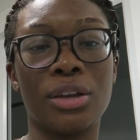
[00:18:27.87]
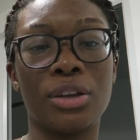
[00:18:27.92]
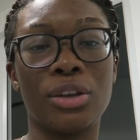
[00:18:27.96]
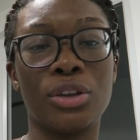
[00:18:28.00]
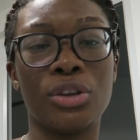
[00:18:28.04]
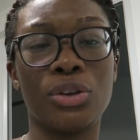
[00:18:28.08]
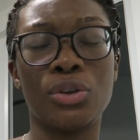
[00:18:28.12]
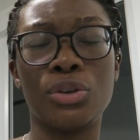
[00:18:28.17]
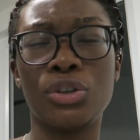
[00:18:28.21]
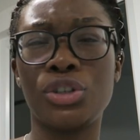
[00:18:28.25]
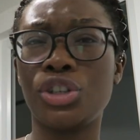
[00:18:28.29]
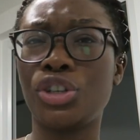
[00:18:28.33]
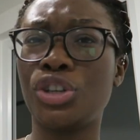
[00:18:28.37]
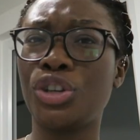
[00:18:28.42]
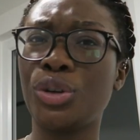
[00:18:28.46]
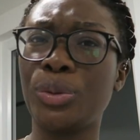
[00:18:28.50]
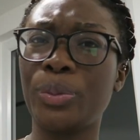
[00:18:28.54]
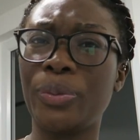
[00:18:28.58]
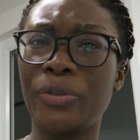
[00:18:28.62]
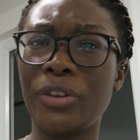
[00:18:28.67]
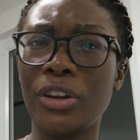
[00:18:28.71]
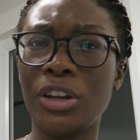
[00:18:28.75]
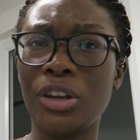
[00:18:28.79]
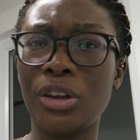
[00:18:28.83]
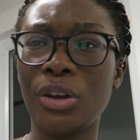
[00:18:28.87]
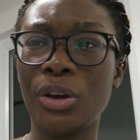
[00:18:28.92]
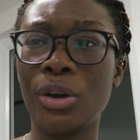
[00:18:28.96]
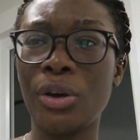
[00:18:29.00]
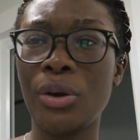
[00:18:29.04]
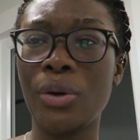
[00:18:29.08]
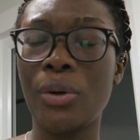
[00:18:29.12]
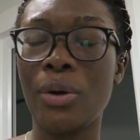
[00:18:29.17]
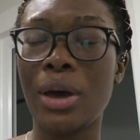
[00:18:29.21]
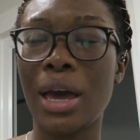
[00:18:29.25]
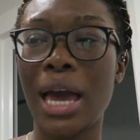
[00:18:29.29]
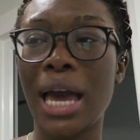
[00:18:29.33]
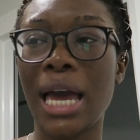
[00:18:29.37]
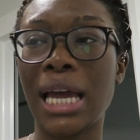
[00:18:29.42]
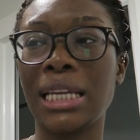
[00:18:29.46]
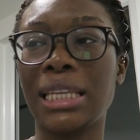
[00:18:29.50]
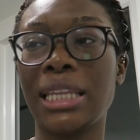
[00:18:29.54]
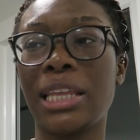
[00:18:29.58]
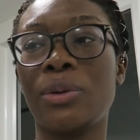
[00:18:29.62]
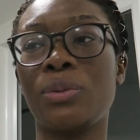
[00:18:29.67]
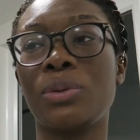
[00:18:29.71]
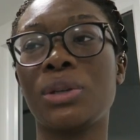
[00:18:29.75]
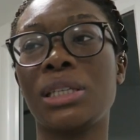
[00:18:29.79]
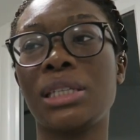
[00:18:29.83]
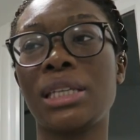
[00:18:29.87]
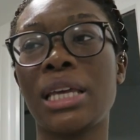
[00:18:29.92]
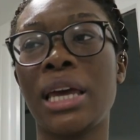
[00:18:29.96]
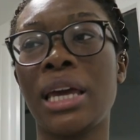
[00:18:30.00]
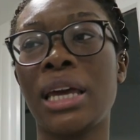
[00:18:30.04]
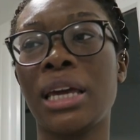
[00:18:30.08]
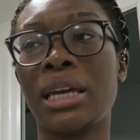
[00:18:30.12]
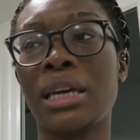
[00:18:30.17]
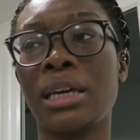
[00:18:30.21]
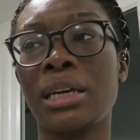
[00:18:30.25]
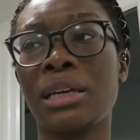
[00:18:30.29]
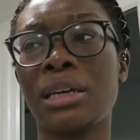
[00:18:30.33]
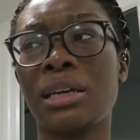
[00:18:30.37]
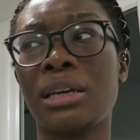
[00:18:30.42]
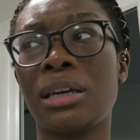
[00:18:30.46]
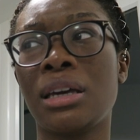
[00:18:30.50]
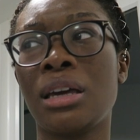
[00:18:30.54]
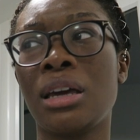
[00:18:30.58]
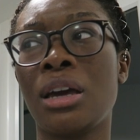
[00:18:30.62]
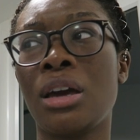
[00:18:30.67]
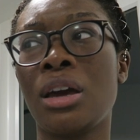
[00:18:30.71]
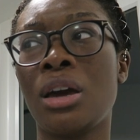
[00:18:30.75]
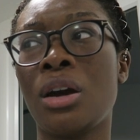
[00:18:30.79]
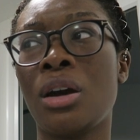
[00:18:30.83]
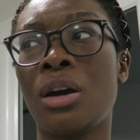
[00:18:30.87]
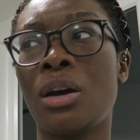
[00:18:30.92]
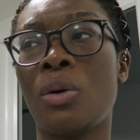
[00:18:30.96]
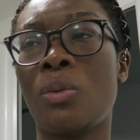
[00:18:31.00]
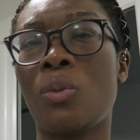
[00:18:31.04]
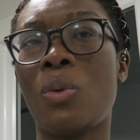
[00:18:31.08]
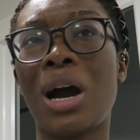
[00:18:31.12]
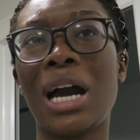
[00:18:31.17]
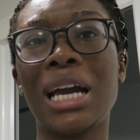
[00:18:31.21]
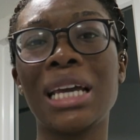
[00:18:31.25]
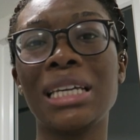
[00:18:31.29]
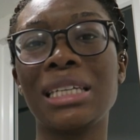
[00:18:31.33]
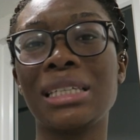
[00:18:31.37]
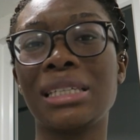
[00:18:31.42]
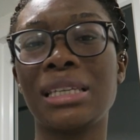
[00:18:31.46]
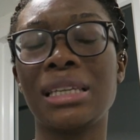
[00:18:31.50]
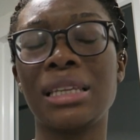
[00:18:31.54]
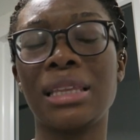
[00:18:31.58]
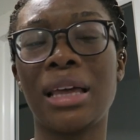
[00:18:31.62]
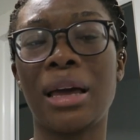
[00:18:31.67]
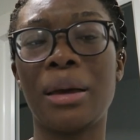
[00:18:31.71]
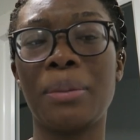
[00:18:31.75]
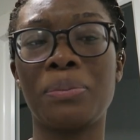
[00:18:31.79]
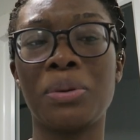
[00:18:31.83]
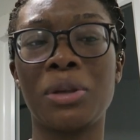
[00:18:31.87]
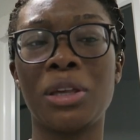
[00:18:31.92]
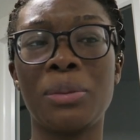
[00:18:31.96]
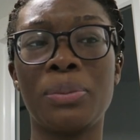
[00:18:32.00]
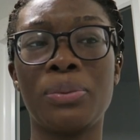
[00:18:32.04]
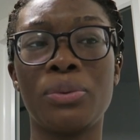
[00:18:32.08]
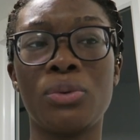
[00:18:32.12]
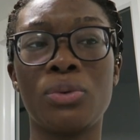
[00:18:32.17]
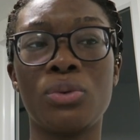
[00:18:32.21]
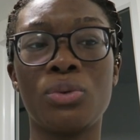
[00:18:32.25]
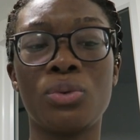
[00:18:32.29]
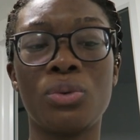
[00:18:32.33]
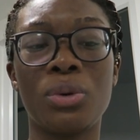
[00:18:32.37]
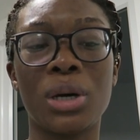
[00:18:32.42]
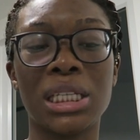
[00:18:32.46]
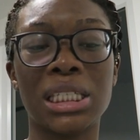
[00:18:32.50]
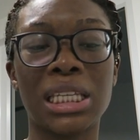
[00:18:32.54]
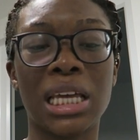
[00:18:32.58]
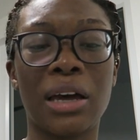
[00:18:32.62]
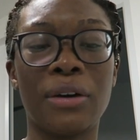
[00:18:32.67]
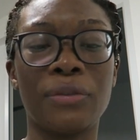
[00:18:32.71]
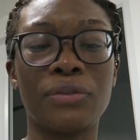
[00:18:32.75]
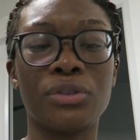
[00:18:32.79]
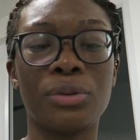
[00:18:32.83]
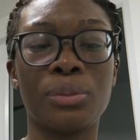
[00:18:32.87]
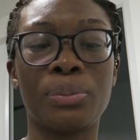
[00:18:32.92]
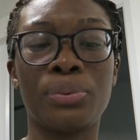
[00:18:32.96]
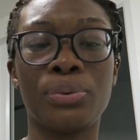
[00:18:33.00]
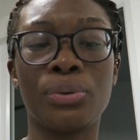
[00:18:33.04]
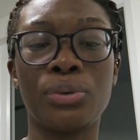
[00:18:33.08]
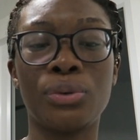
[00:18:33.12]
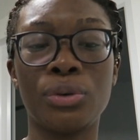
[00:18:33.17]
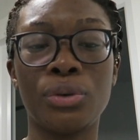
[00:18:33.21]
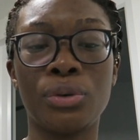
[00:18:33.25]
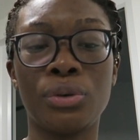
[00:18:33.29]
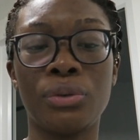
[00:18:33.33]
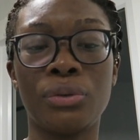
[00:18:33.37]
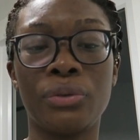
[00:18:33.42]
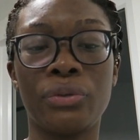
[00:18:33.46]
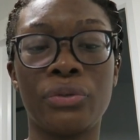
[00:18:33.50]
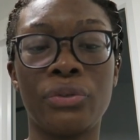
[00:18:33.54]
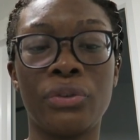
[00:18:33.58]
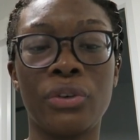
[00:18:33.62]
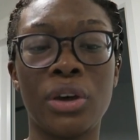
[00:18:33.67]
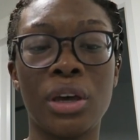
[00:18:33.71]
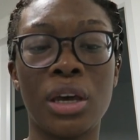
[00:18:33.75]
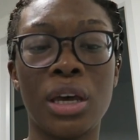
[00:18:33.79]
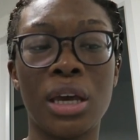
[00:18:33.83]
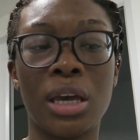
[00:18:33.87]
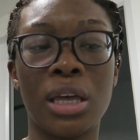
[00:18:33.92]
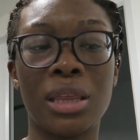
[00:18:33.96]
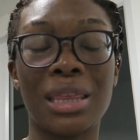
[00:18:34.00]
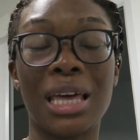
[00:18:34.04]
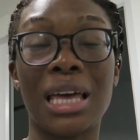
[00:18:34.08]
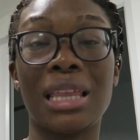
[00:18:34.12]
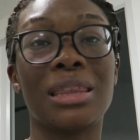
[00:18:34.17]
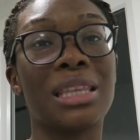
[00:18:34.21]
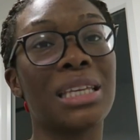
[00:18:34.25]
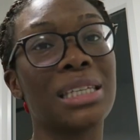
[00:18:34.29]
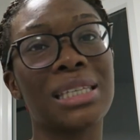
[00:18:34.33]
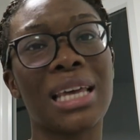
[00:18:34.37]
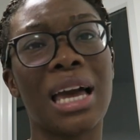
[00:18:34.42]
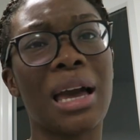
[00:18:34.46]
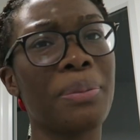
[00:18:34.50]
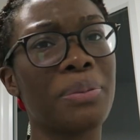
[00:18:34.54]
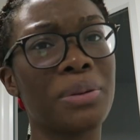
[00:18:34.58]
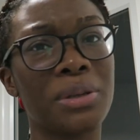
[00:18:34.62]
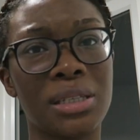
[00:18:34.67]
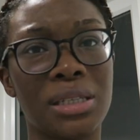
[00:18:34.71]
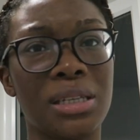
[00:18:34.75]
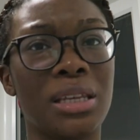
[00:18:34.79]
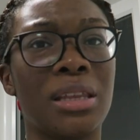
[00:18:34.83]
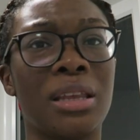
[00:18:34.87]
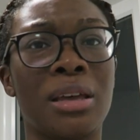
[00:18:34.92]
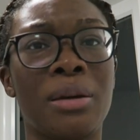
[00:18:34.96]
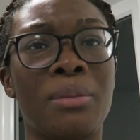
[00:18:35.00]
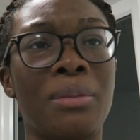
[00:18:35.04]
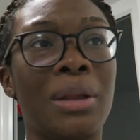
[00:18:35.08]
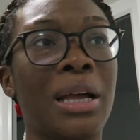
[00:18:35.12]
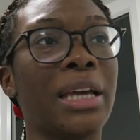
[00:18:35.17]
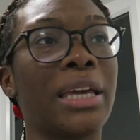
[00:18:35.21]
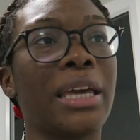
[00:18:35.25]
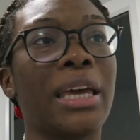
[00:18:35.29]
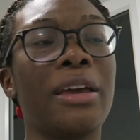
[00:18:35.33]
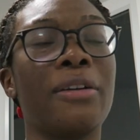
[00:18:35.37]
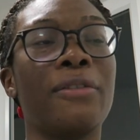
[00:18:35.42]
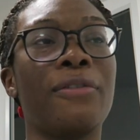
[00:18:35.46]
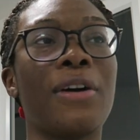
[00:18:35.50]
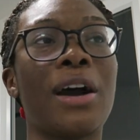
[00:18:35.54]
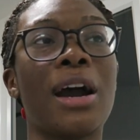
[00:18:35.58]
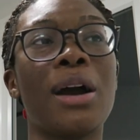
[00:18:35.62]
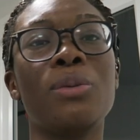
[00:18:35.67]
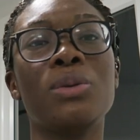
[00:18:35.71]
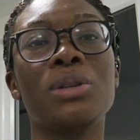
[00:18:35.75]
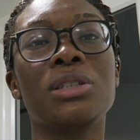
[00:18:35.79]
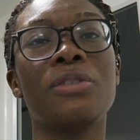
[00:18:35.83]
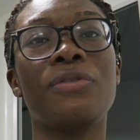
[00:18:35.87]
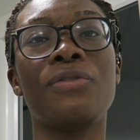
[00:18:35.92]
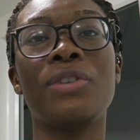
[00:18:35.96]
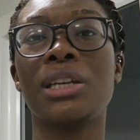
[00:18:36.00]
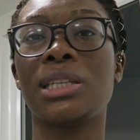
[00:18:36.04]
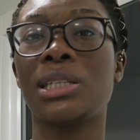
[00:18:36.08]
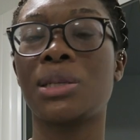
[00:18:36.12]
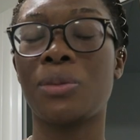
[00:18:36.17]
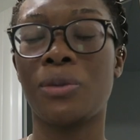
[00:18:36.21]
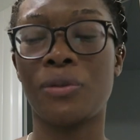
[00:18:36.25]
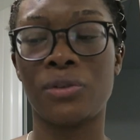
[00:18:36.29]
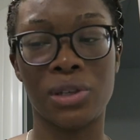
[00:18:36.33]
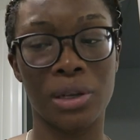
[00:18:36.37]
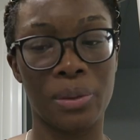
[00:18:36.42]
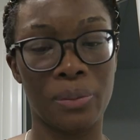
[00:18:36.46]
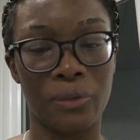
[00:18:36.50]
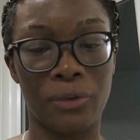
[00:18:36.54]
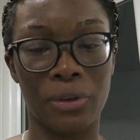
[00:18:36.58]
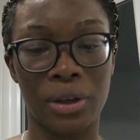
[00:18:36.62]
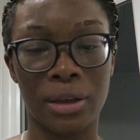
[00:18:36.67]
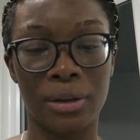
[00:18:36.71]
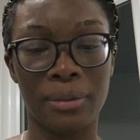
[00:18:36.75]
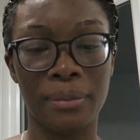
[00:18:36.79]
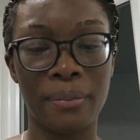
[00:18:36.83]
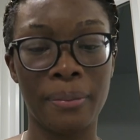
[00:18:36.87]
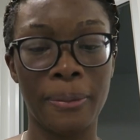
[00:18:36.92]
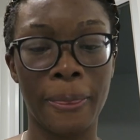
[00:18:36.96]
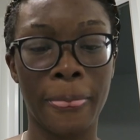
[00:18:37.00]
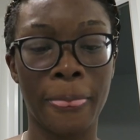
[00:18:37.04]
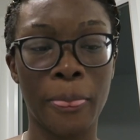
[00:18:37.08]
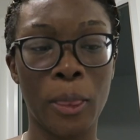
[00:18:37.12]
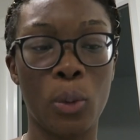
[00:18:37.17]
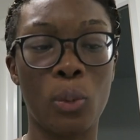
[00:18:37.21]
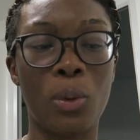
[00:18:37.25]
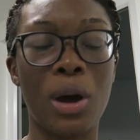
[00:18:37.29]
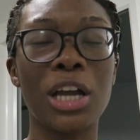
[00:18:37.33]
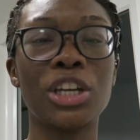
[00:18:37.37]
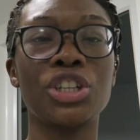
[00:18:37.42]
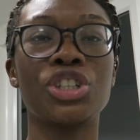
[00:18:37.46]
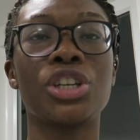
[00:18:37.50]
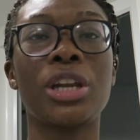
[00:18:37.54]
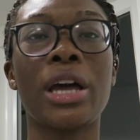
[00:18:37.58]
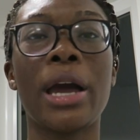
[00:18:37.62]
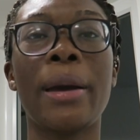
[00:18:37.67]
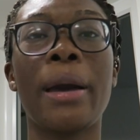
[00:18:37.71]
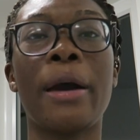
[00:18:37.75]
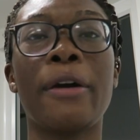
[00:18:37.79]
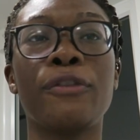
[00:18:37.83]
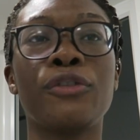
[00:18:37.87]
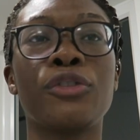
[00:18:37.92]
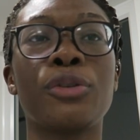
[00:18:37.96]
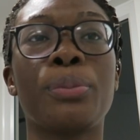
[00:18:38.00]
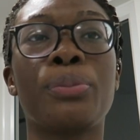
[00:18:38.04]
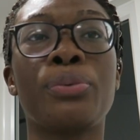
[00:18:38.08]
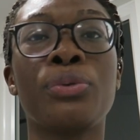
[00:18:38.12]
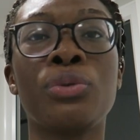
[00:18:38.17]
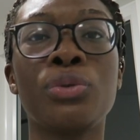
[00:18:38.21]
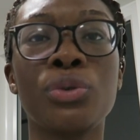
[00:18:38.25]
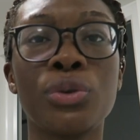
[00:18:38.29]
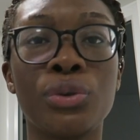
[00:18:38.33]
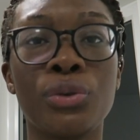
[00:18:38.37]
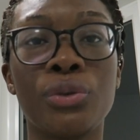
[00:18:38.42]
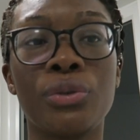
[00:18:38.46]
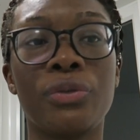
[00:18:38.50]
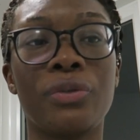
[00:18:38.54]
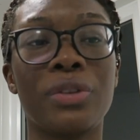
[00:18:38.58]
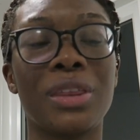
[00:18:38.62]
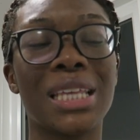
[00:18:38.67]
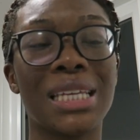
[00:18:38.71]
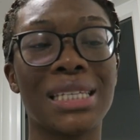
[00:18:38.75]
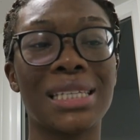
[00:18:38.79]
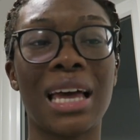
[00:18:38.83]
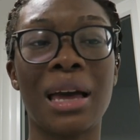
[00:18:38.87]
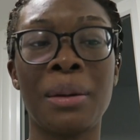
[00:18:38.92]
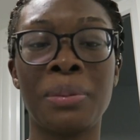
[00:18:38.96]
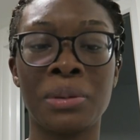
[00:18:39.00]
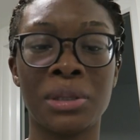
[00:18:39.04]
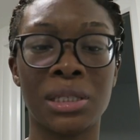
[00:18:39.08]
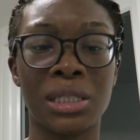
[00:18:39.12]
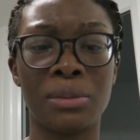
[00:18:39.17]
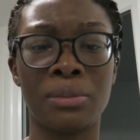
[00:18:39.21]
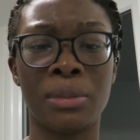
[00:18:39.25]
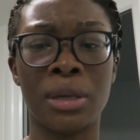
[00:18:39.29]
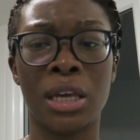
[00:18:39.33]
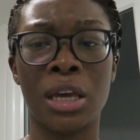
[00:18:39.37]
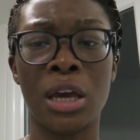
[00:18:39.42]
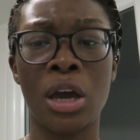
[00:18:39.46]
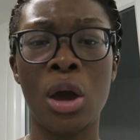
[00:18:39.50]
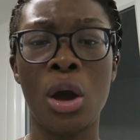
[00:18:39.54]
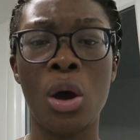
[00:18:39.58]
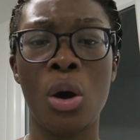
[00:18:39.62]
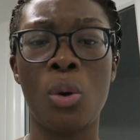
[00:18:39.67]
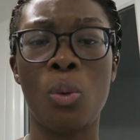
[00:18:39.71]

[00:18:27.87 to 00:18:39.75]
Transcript: YouTube video and they were saying, why is it that people always have to prove that this happened to them? Like, if I was a victim of something, why should I have to prove this happened to me?